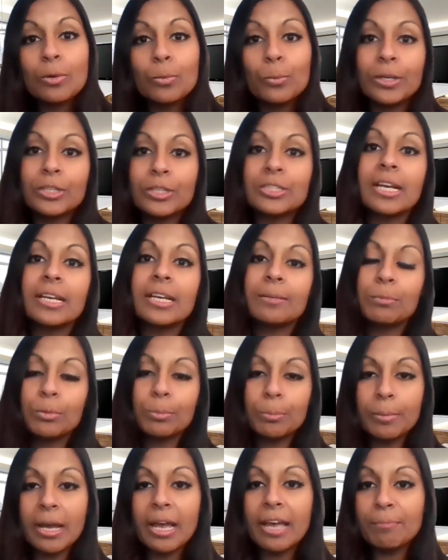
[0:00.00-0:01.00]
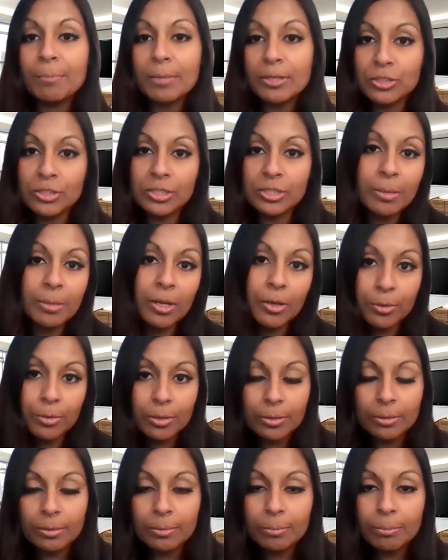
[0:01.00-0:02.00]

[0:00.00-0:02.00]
which I have mentioned in my other